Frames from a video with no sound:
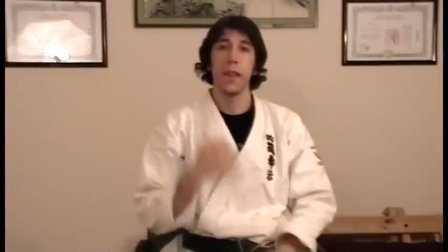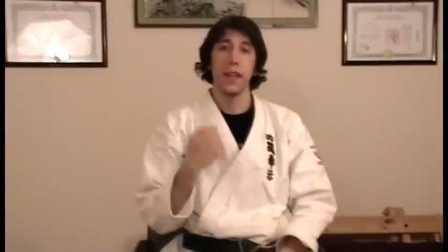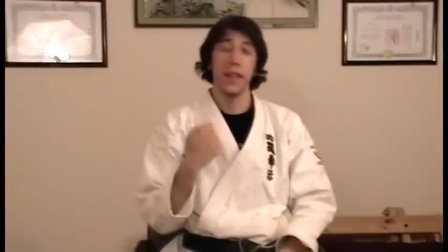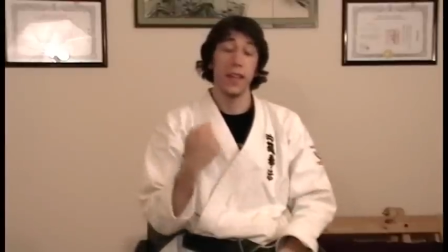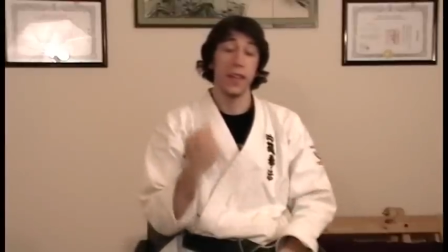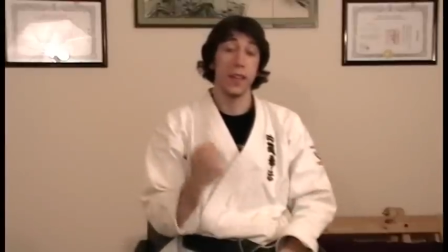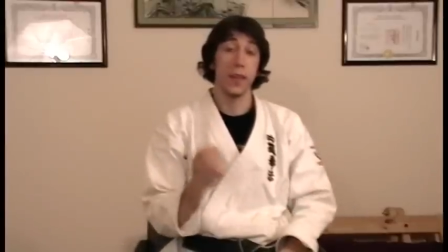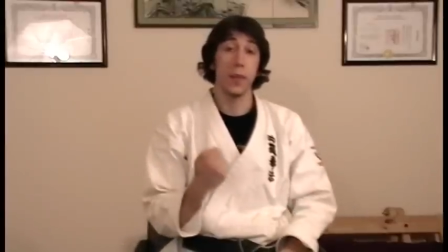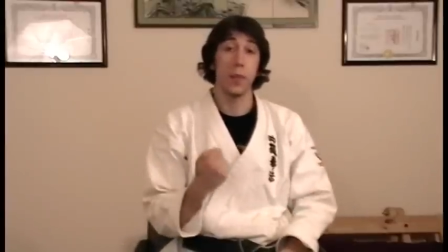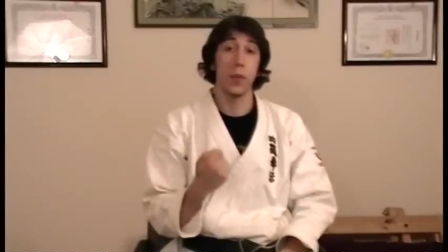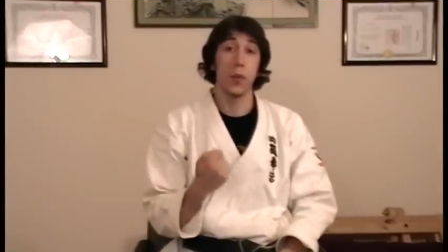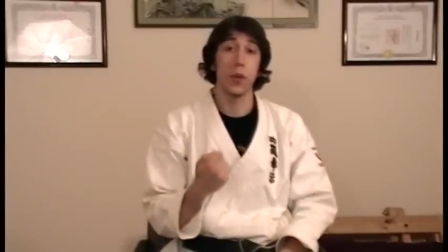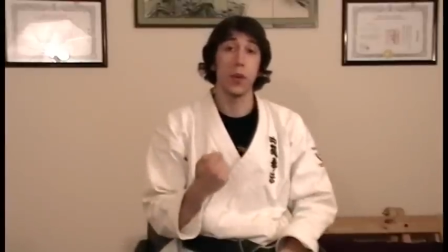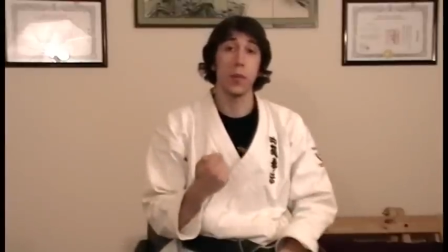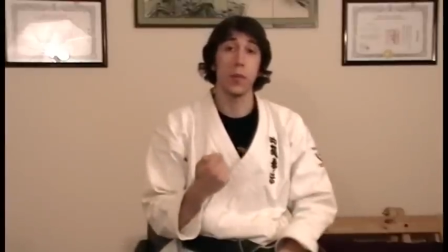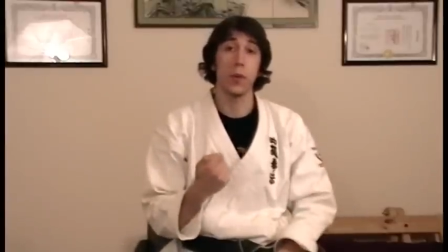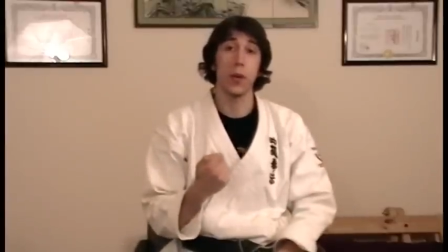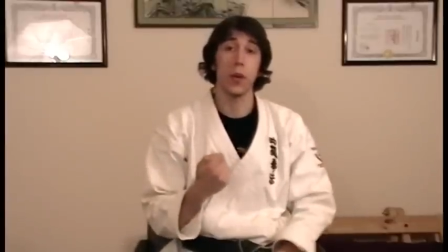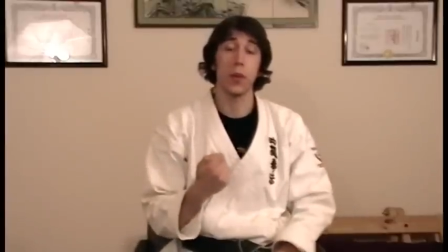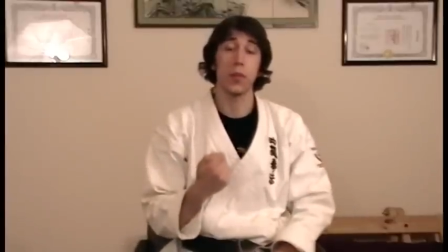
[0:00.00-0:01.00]
Now the
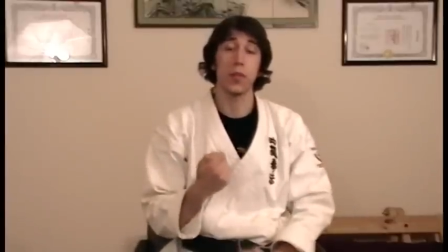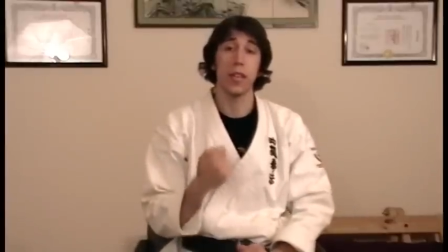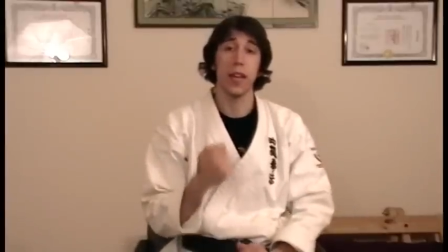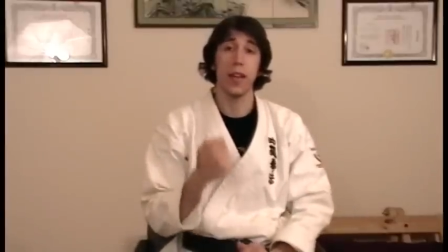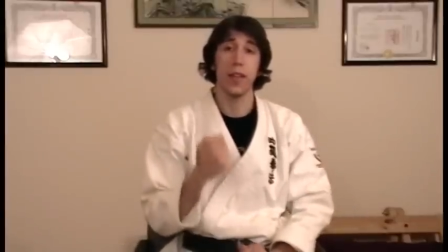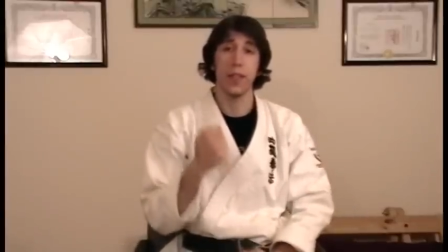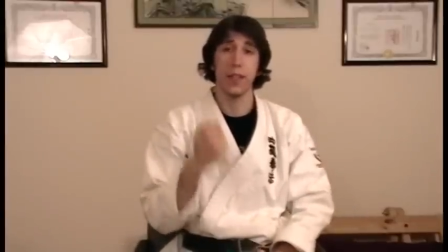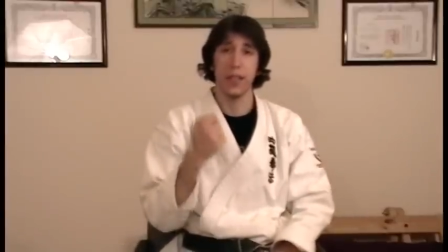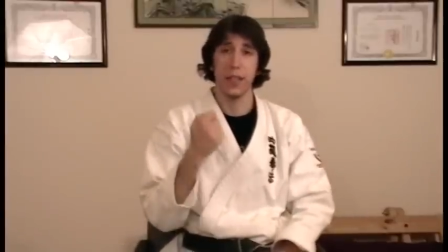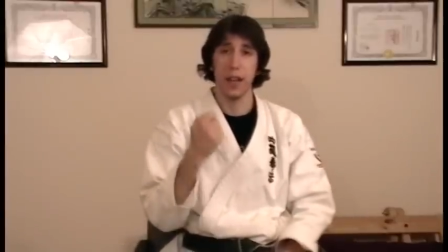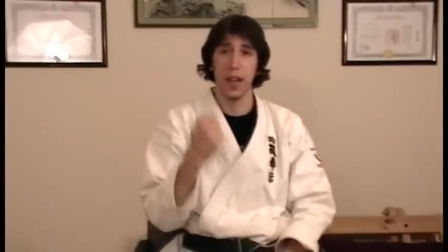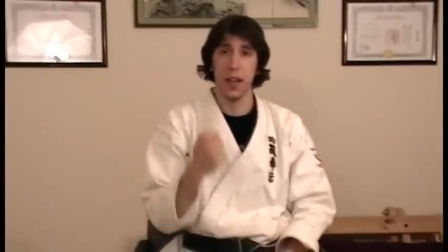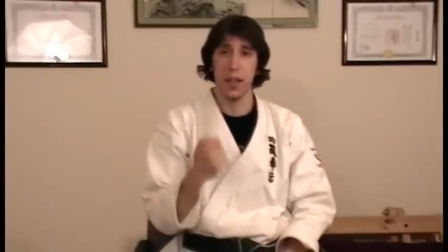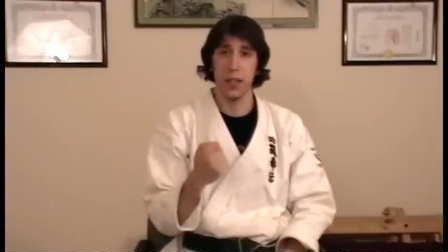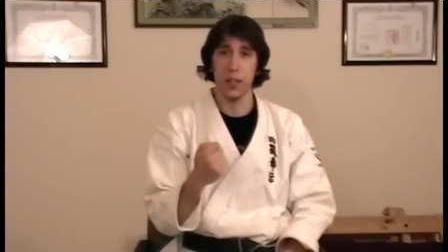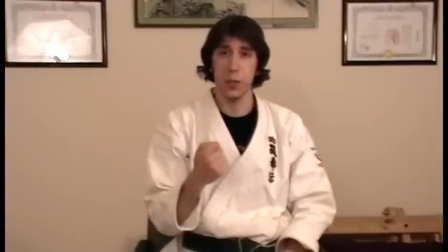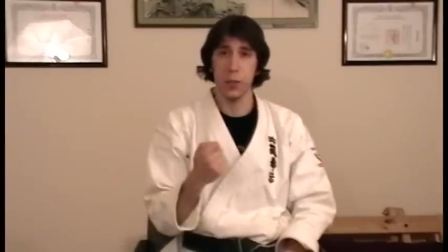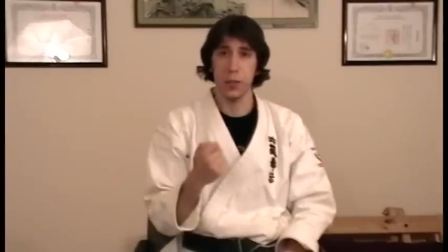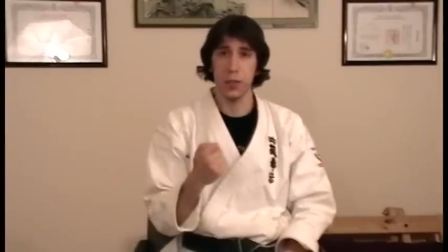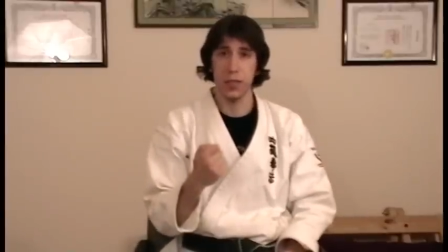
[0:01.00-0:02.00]
important part was having a
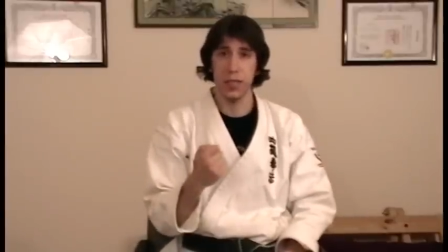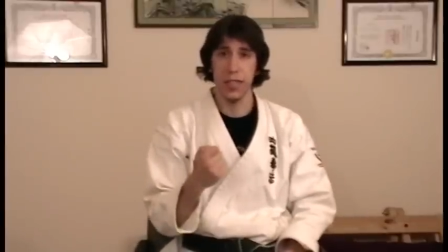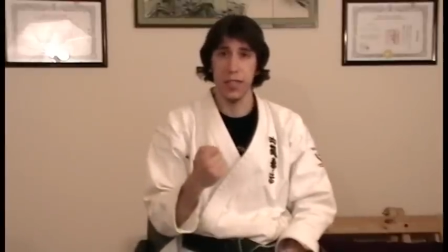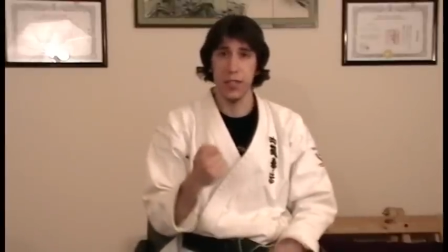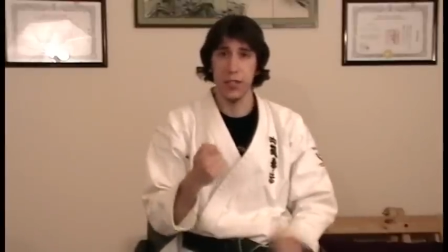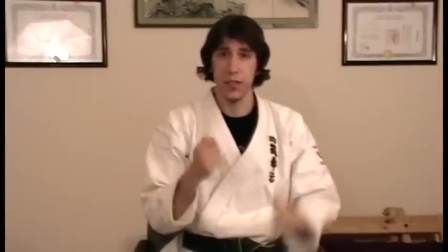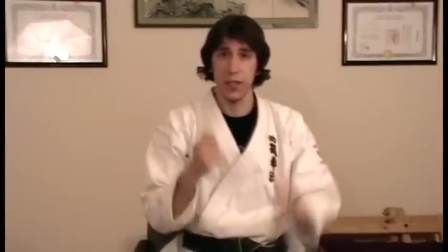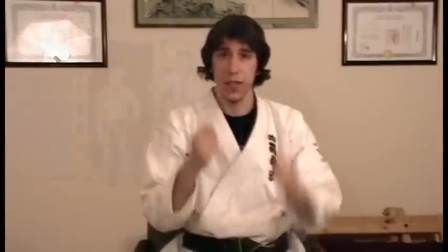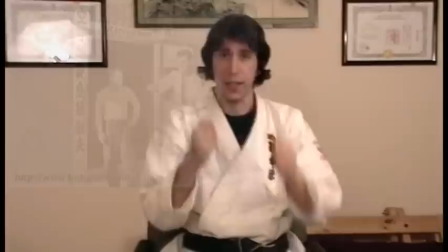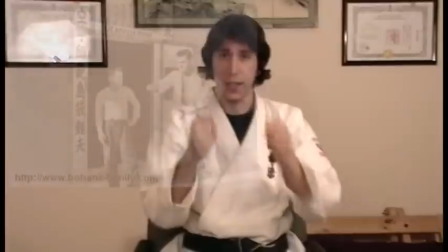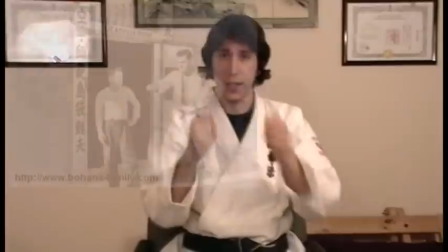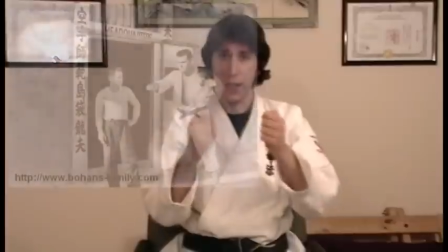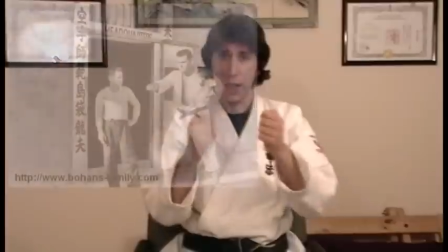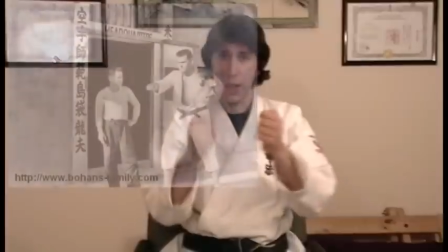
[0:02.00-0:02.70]
knowledgeable teacher that could